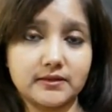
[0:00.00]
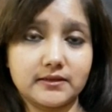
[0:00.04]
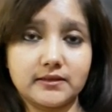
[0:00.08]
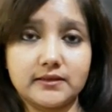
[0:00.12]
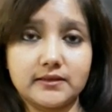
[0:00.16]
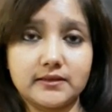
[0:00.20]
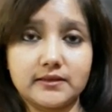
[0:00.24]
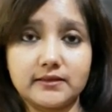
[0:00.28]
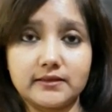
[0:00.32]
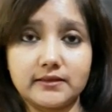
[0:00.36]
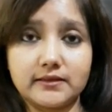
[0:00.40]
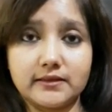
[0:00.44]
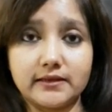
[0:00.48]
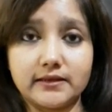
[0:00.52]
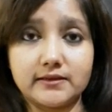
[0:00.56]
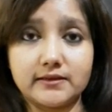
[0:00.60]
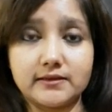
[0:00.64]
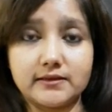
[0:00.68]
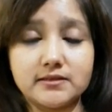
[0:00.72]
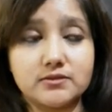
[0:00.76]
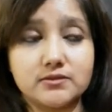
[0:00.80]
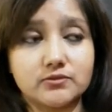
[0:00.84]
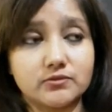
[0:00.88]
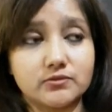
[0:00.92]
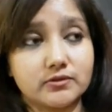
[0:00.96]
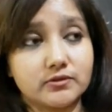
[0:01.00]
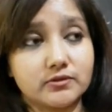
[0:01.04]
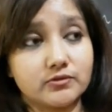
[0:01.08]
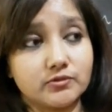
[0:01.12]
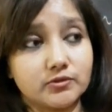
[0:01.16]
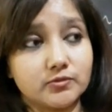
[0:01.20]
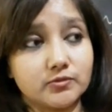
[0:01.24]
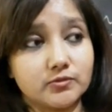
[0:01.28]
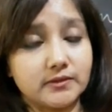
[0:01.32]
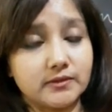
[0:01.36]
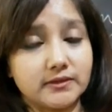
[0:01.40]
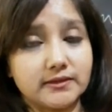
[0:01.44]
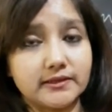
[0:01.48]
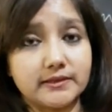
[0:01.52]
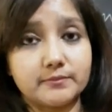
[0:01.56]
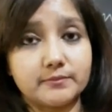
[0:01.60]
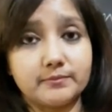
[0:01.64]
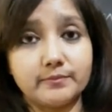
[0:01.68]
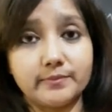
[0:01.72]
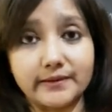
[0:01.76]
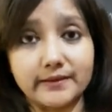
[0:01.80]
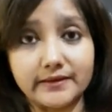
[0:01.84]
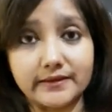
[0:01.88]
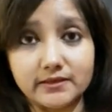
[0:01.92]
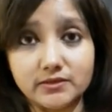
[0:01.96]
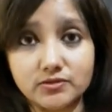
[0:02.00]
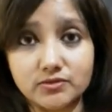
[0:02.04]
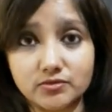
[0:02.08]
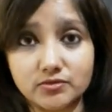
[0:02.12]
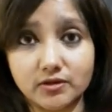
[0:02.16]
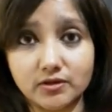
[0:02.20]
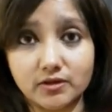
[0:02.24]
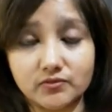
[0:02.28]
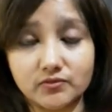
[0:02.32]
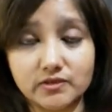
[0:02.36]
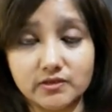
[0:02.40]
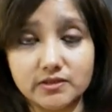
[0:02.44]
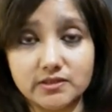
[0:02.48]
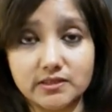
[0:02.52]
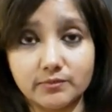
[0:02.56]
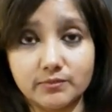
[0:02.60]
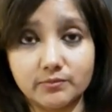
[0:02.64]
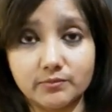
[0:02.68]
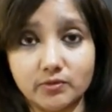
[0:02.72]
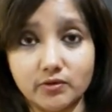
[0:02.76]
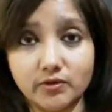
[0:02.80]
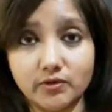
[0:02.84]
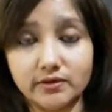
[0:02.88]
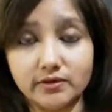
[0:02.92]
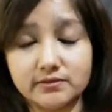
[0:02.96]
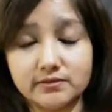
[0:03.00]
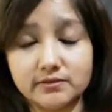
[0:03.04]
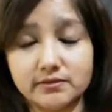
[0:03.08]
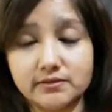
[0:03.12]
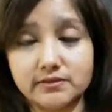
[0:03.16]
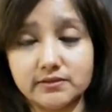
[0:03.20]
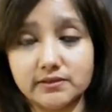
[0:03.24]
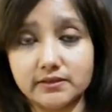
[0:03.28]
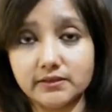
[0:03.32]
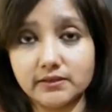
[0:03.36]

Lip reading: That is, it could be that bench on which the boy is sitting,